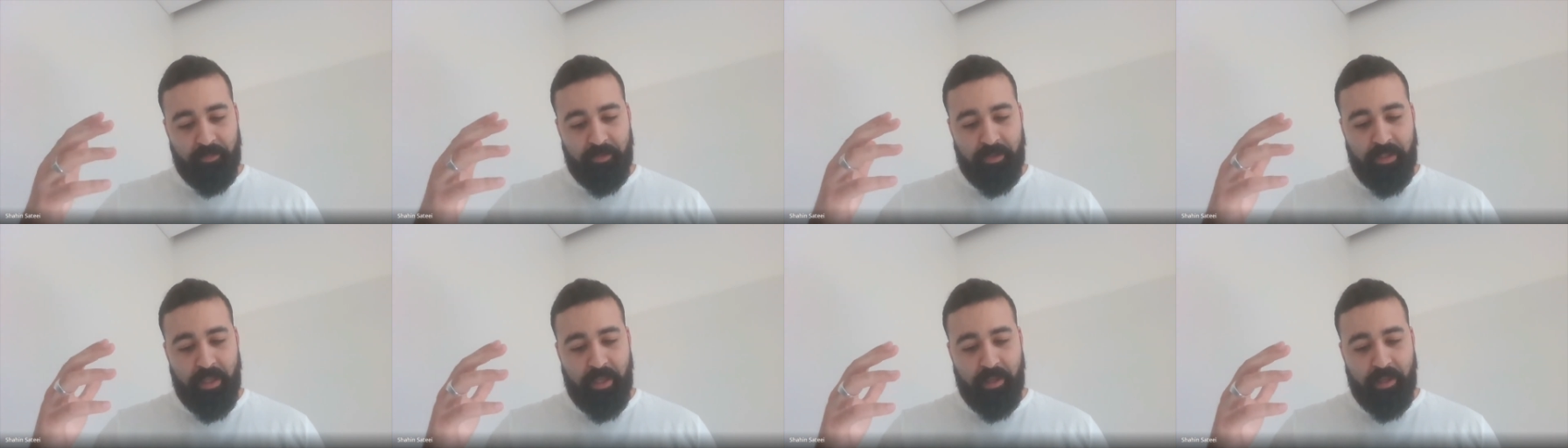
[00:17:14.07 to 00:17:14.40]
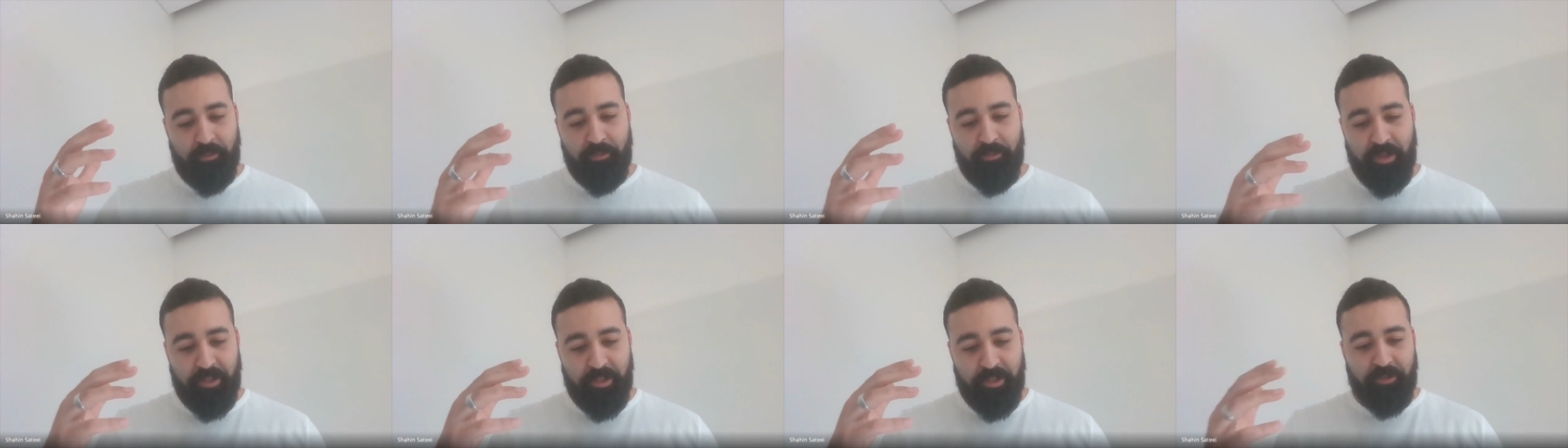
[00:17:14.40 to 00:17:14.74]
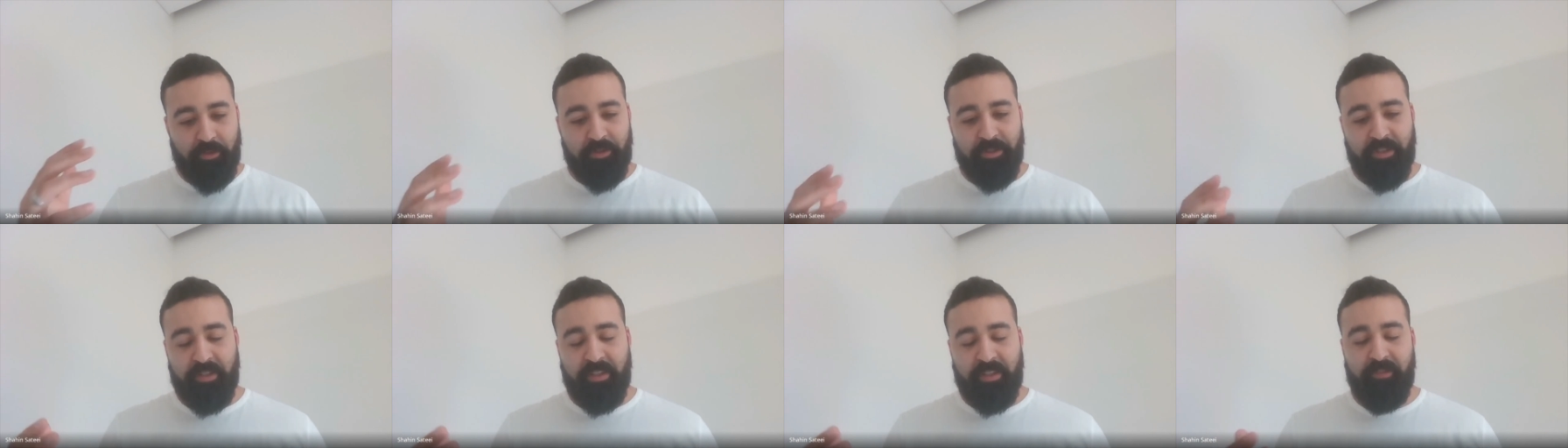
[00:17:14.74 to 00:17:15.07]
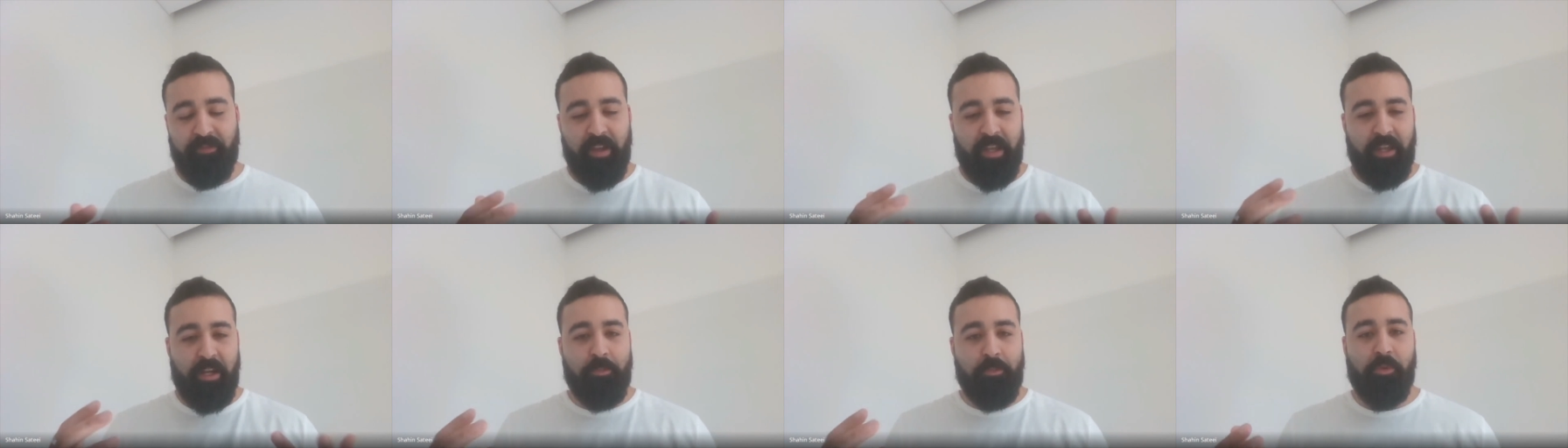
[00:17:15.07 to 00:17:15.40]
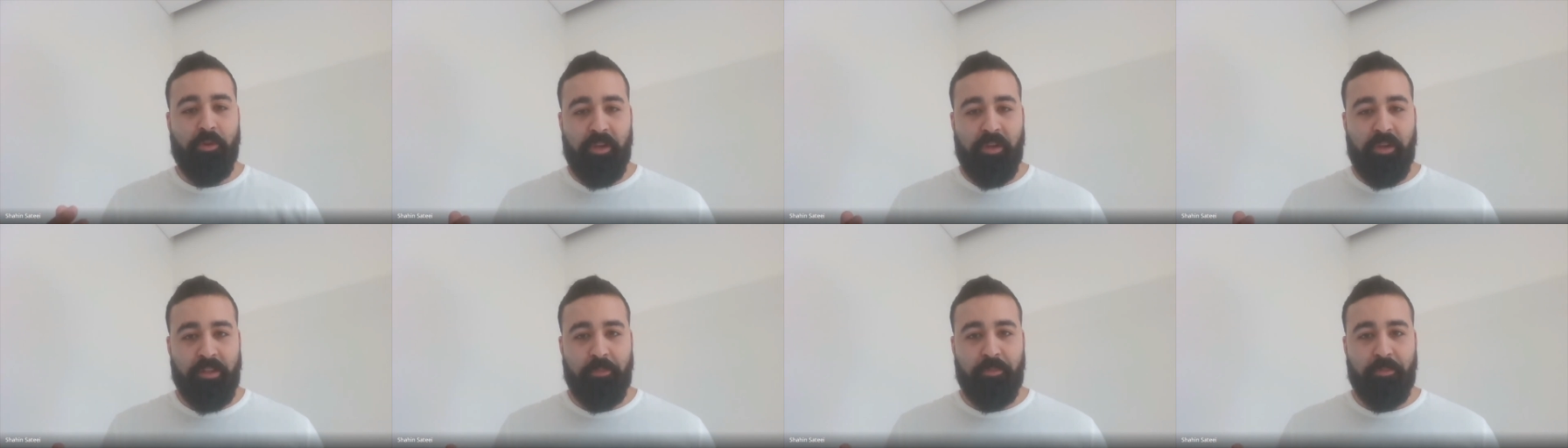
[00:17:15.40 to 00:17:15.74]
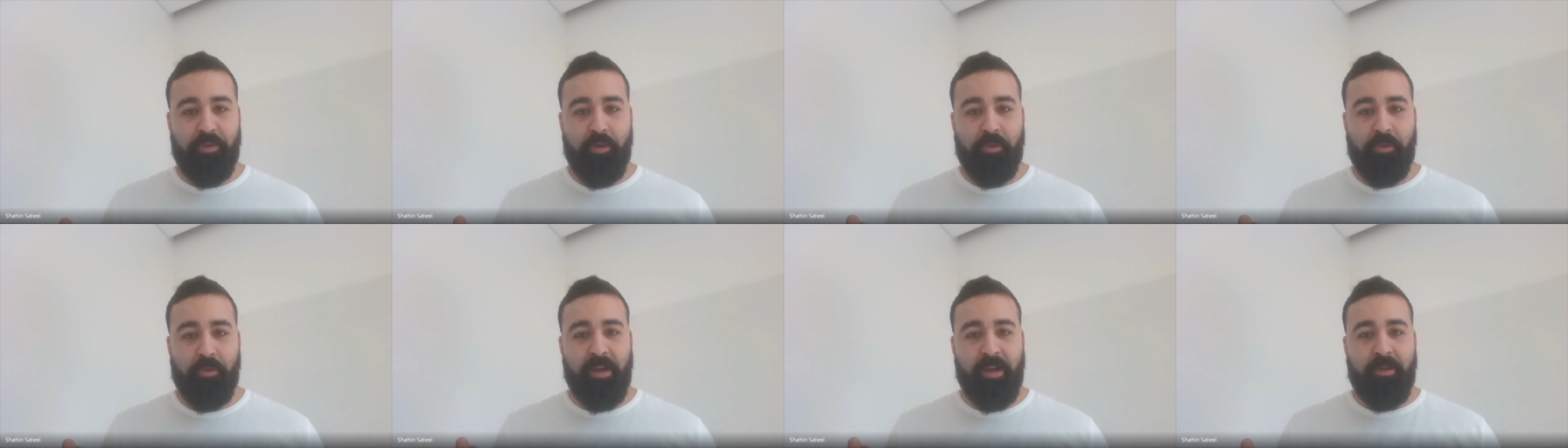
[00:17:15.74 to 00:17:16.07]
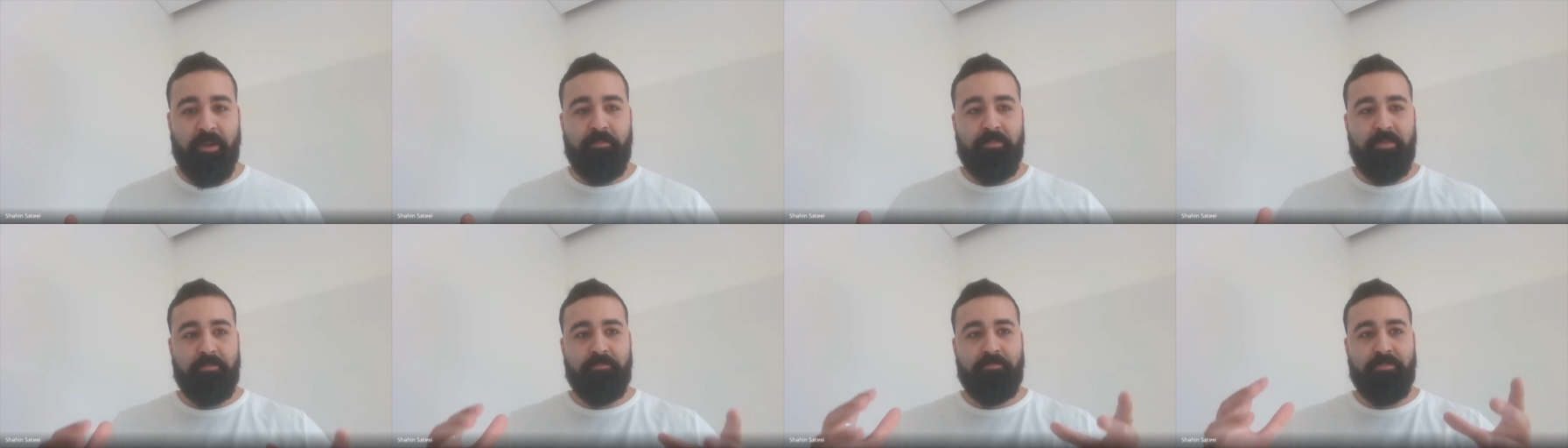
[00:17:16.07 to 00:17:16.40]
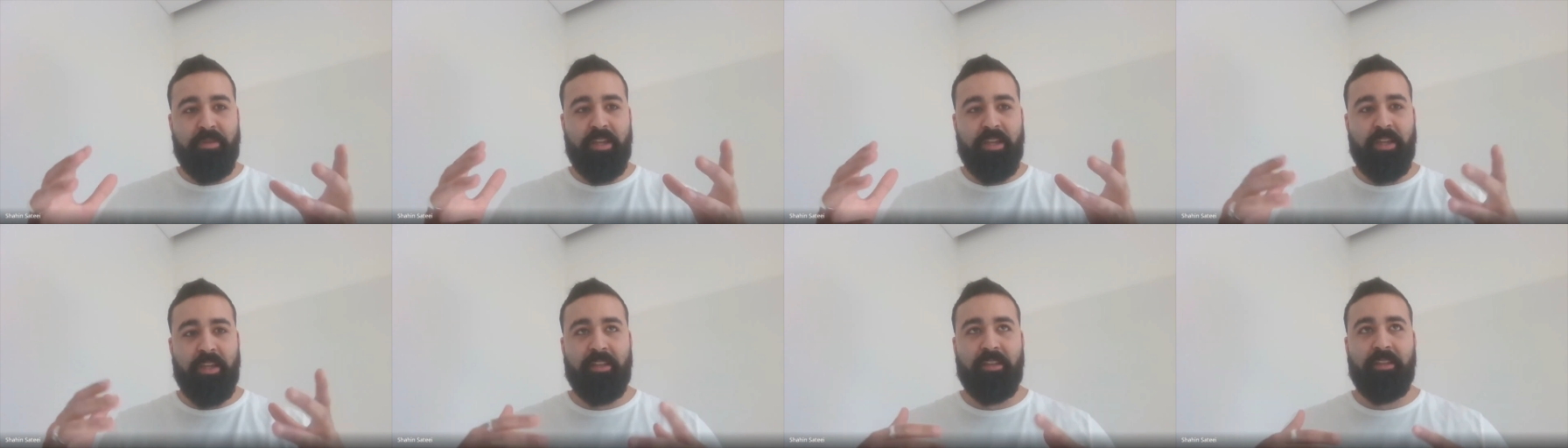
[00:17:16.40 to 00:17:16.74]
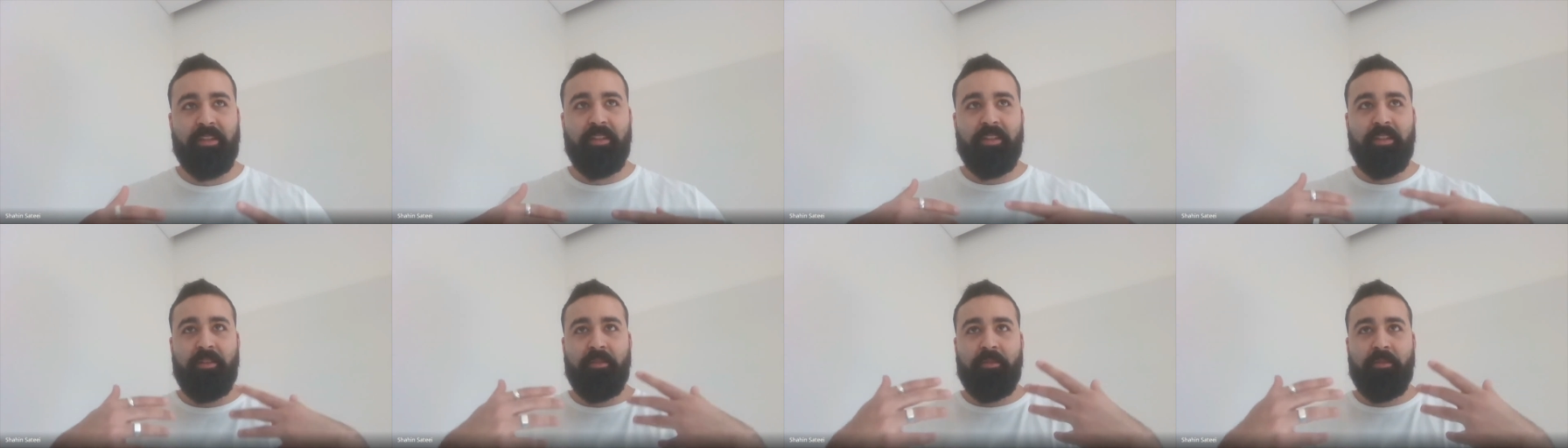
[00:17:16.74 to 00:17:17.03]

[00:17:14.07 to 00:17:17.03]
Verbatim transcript: the resources available in the program being